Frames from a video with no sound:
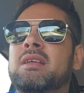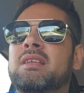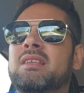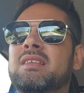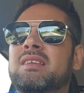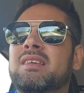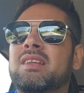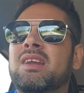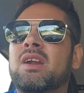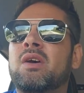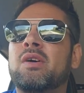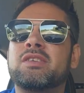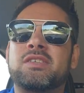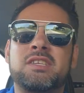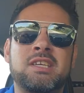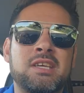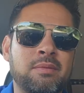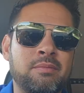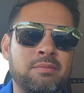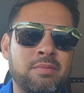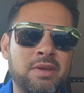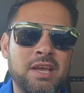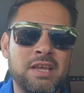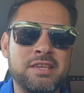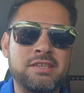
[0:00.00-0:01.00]
Is
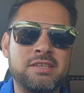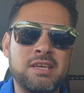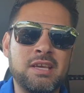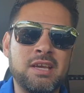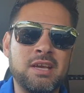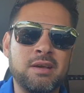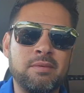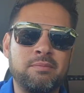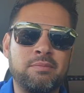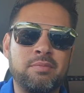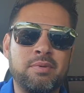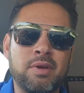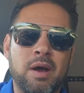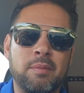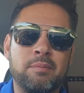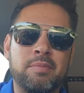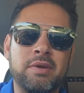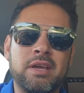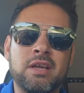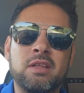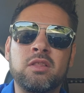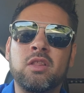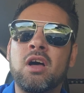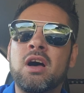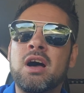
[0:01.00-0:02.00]
he a
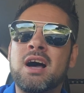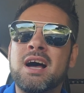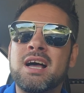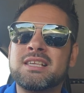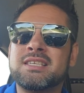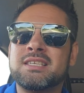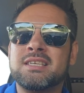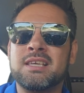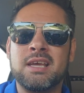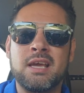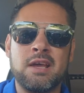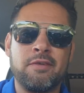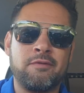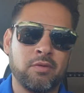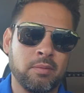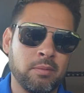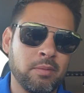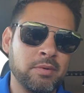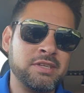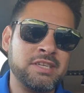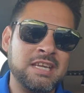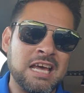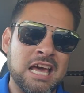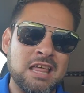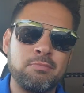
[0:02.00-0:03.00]
big loss? From
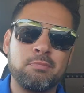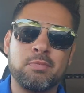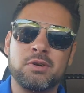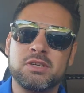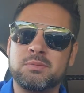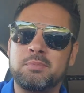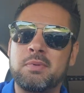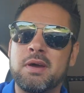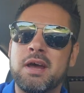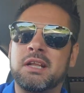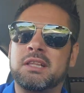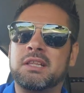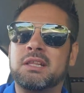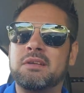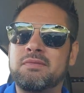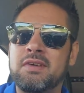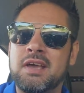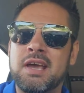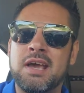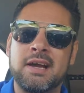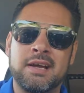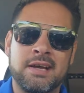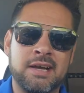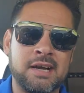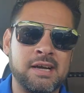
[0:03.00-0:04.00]
a depth perspective,
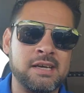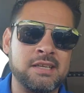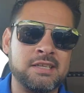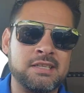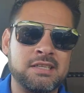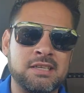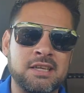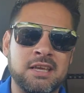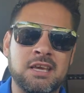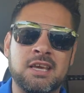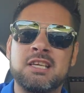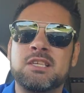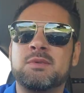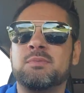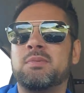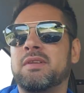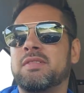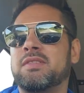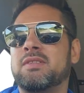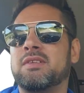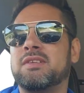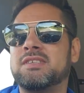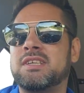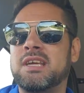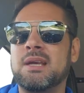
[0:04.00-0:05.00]
yeah, it kind of stinks. But
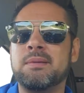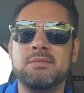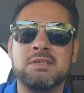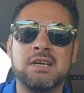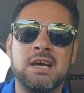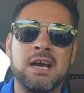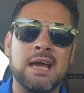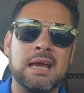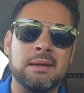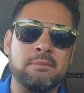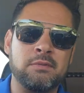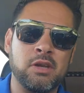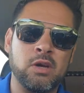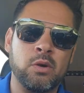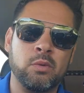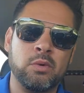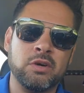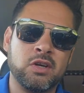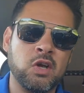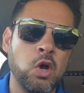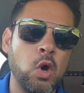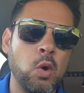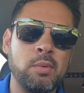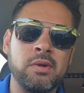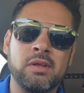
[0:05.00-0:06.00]
at the same time,
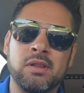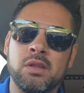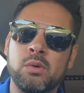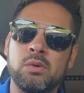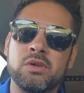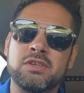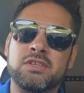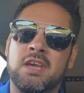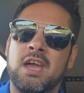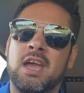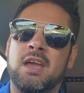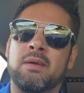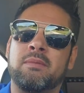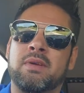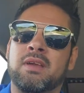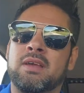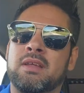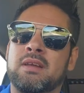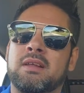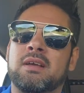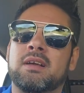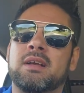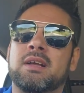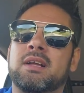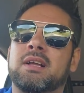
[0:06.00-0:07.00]
when Kobe Lewis came
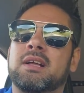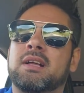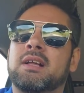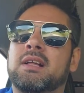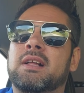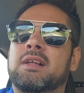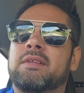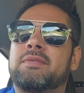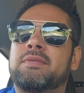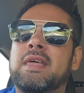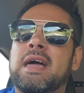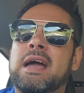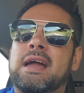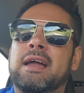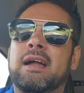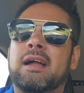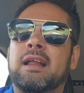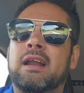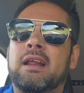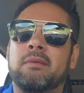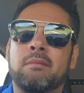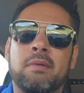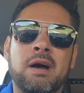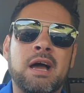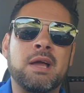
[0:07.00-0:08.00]
in, that
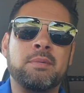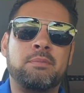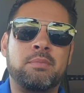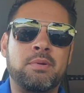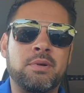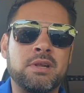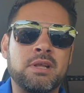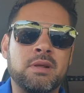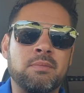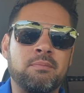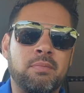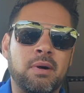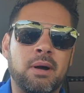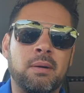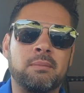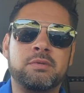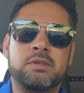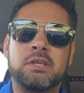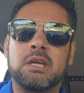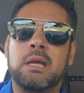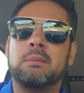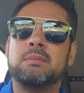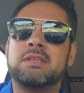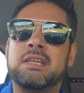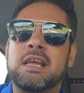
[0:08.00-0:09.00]
kind of, in my opinion, bumped
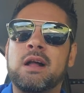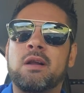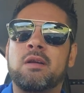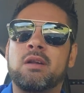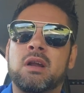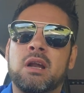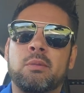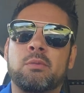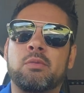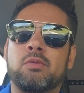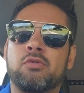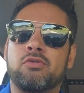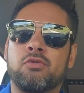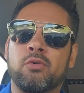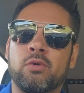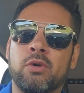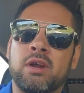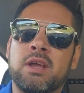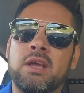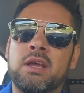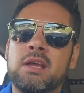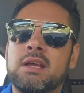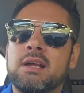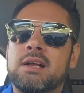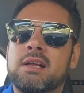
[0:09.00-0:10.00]
James down to number
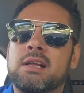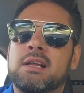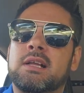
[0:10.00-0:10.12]
3.